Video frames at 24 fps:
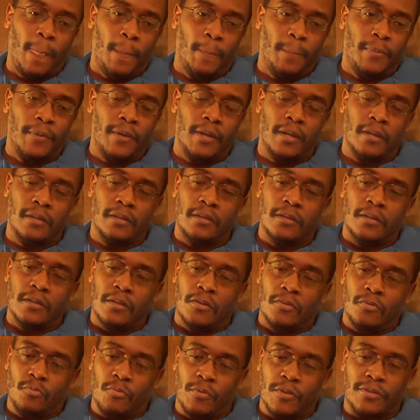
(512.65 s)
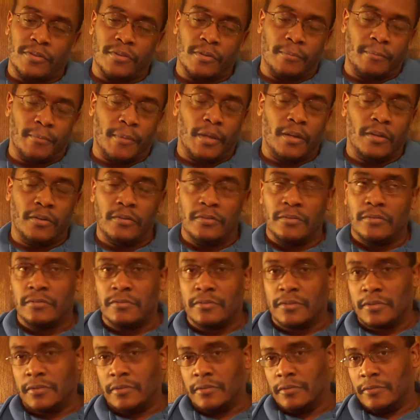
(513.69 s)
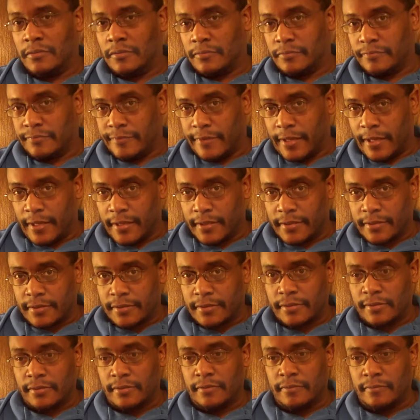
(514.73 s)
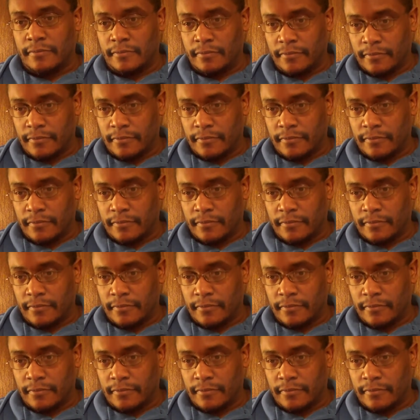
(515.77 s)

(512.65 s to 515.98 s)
But with a mode that's,